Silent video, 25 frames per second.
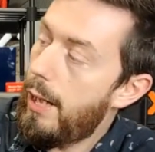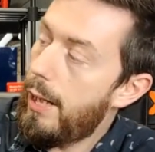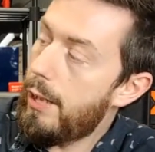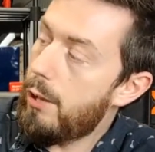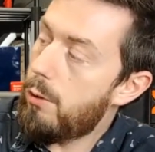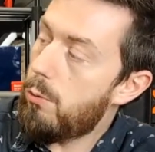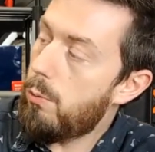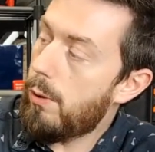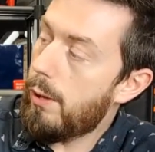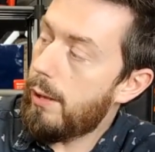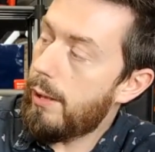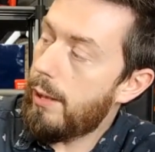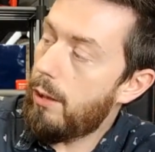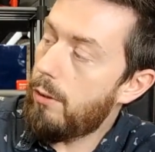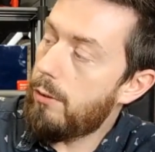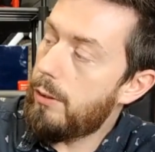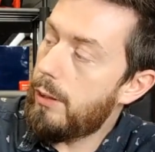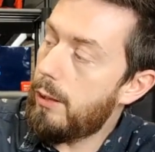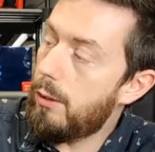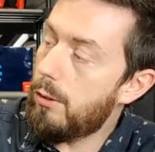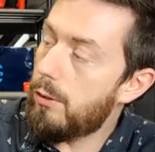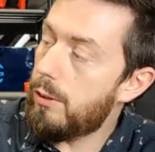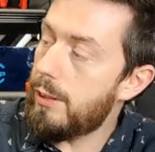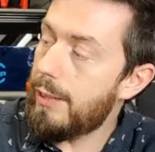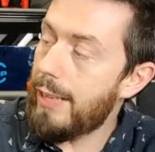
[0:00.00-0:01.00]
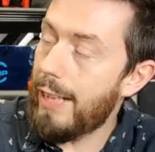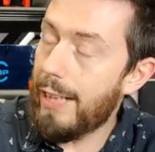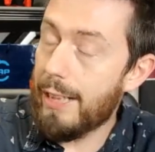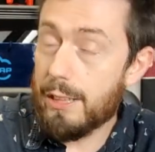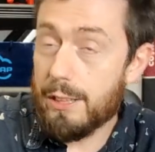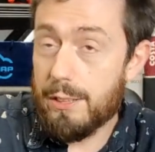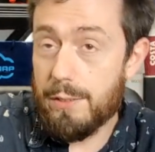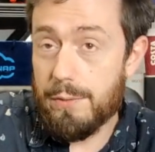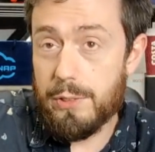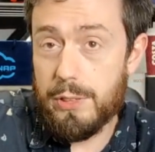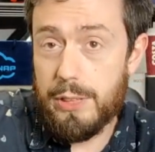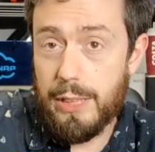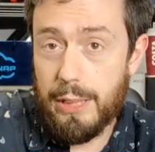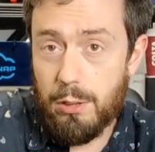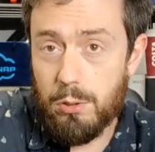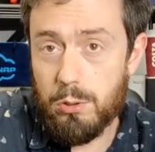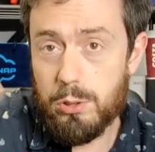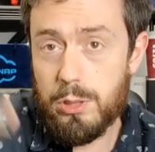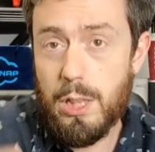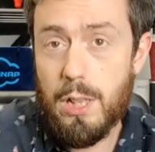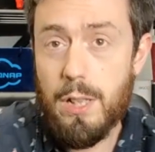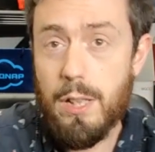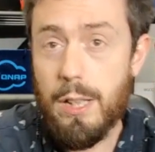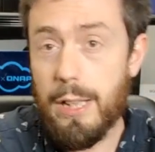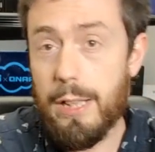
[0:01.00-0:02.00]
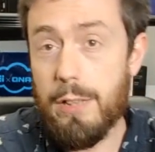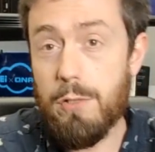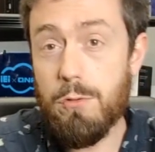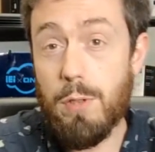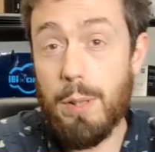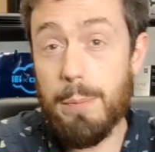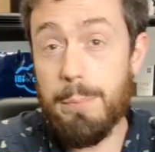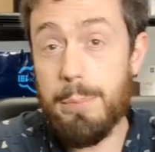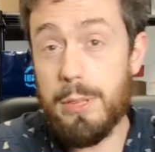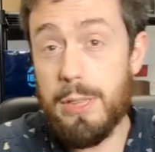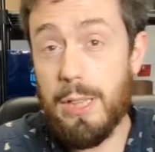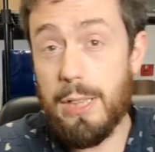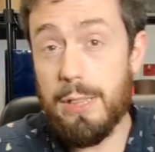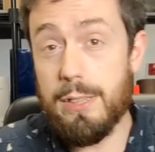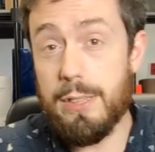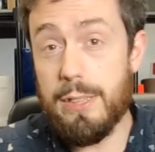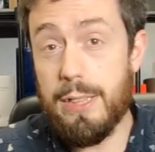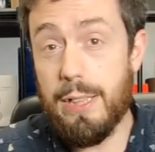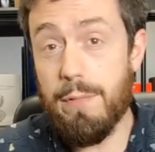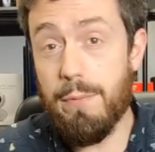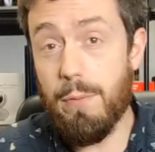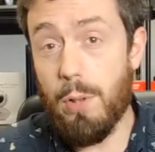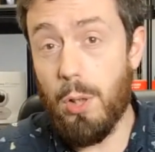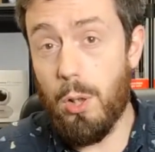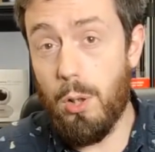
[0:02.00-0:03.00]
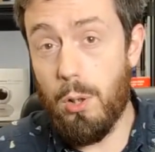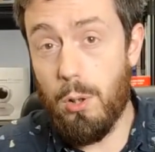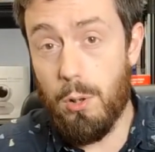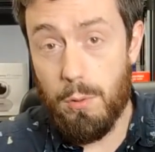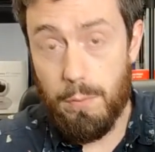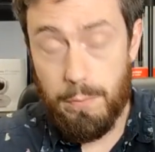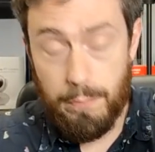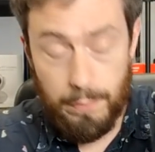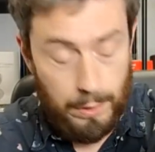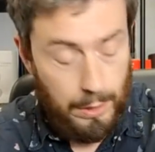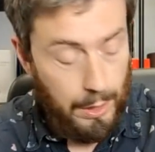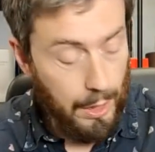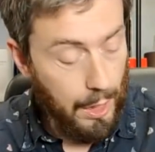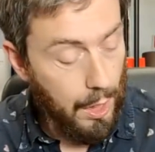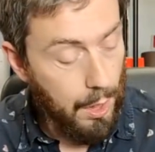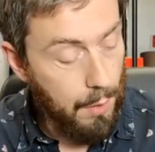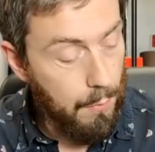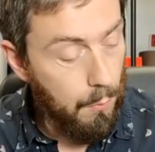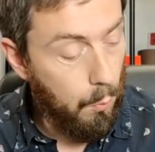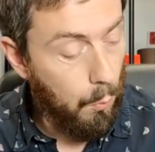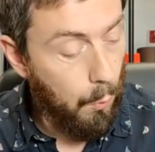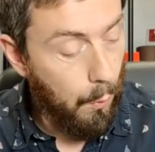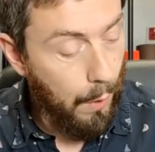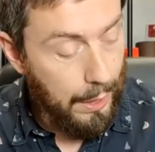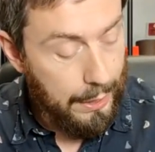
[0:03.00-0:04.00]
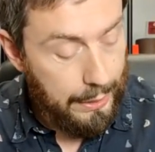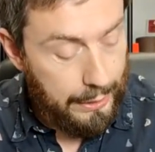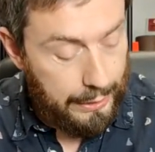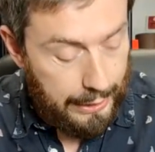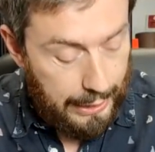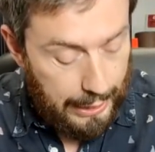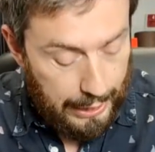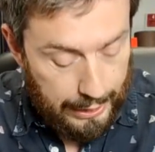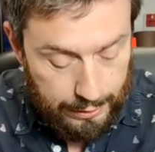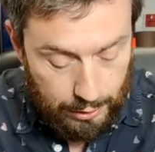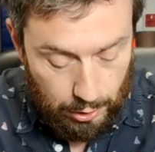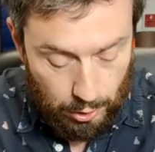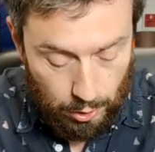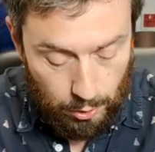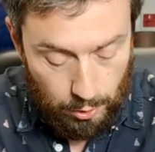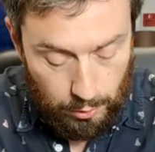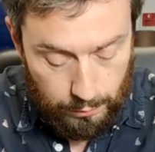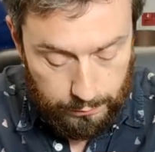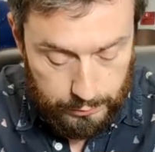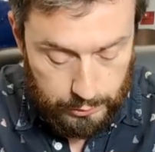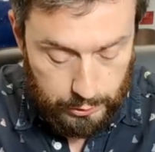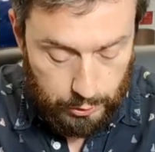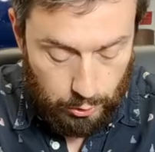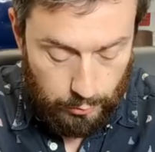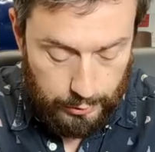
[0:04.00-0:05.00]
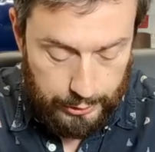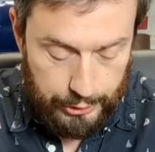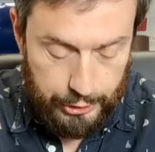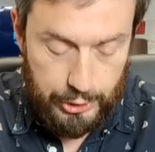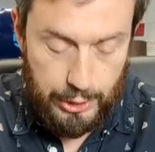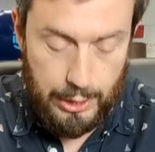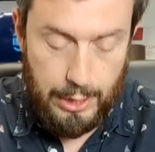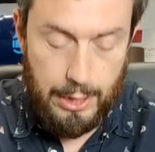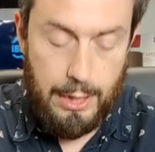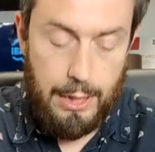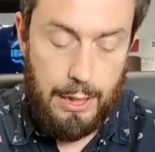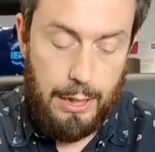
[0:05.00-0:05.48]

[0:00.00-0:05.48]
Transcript: Each one of those little stacks of cells is representative of uh, one gig of storage.